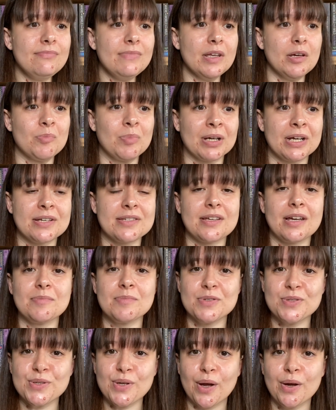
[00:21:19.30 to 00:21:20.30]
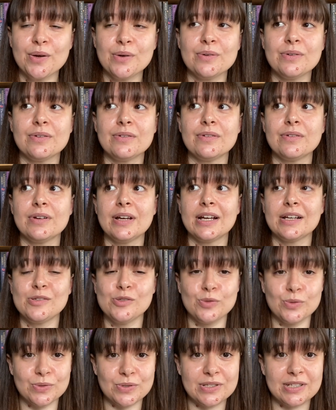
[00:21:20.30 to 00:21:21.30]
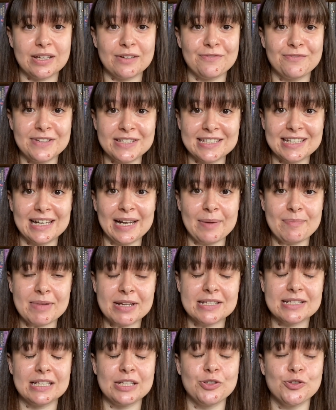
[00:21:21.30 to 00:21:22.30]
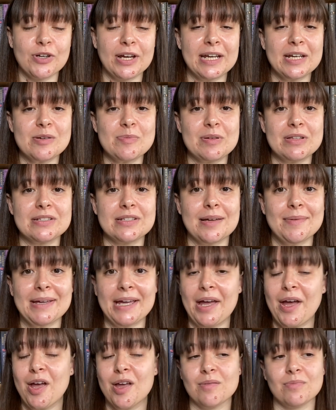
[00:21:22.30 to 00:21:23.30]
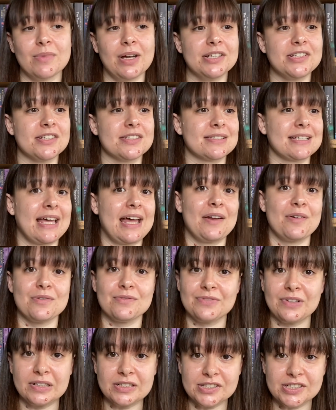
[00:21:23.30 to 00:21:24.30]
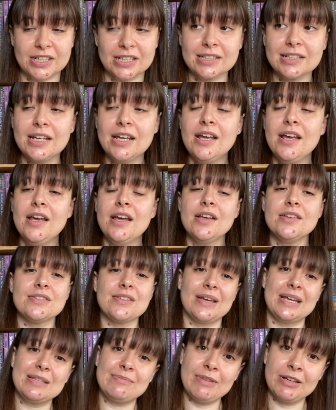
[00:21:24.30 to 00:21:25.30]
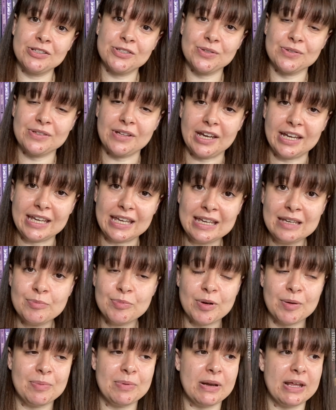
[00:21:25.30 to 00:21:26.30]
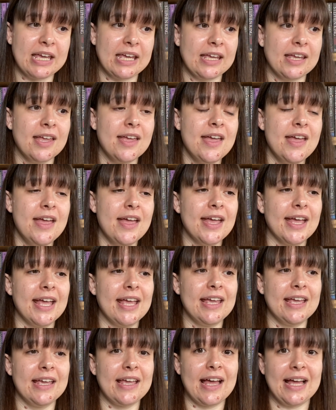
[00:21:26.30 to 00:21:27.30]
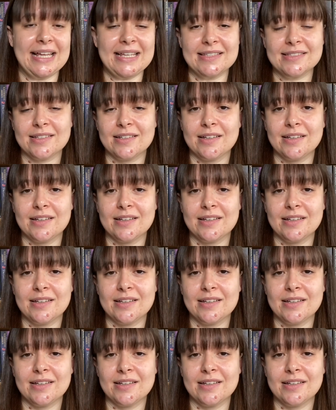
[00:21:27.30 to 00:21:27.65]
because I'm so exhausted, physically and mentally drained by the time I get home. I just cannot function. So he's made sure that I eat properly. He has